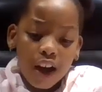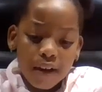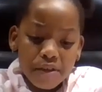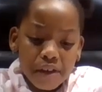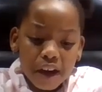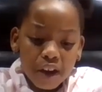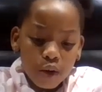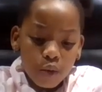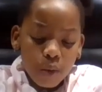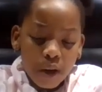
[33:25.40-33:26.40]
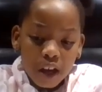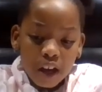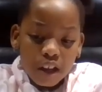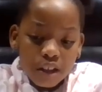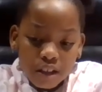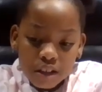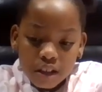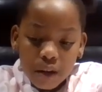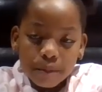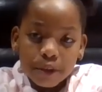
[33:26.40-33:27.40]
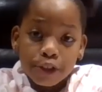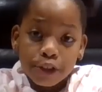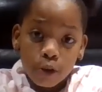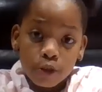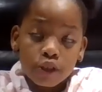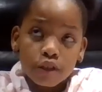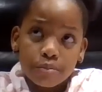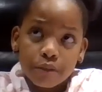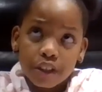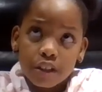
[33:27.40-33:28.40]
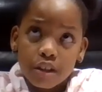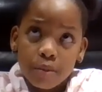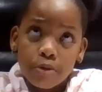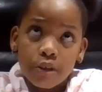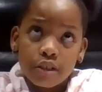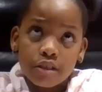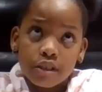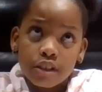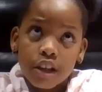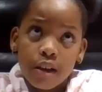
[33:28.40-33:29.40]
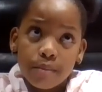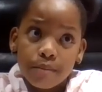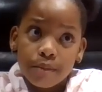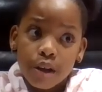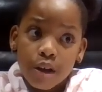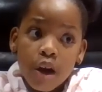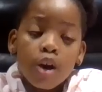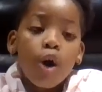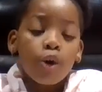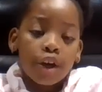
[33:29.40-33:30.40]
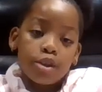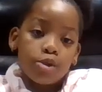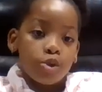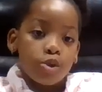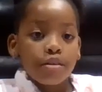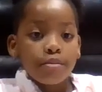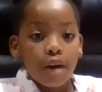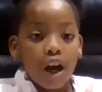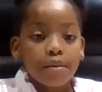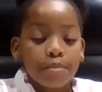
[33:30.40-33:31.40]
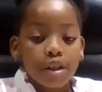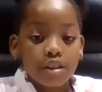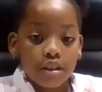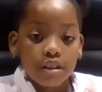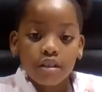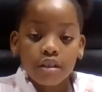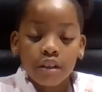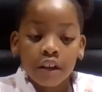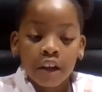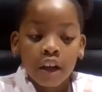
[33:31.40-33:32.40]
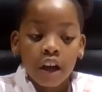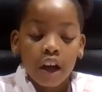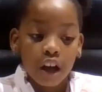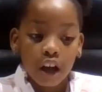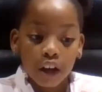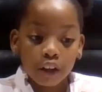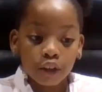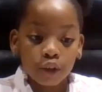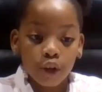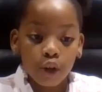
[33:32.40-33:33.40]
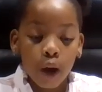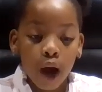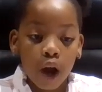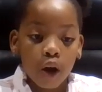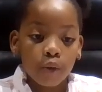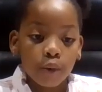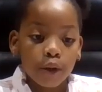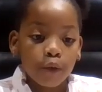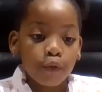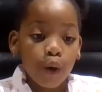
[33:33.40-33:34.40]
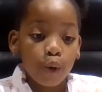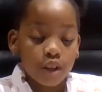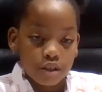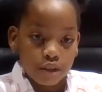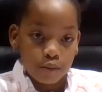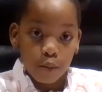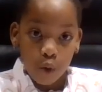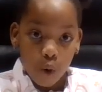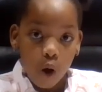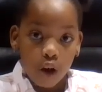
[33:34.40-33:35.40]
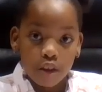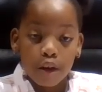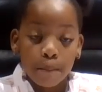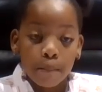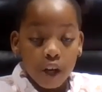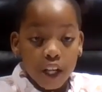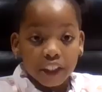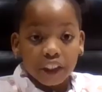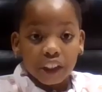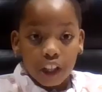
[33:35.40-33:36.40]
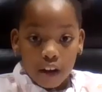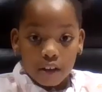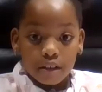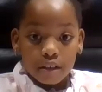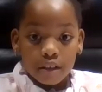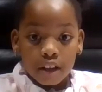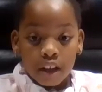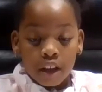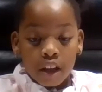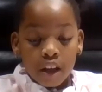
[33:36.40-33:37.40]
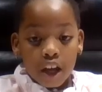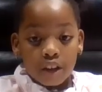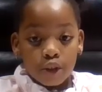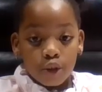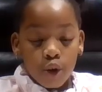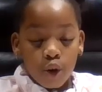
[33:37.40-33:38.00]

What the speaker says: I think where some adults are missing the point is, okay, so in my opinion, you know how we focus more on the bullied child, and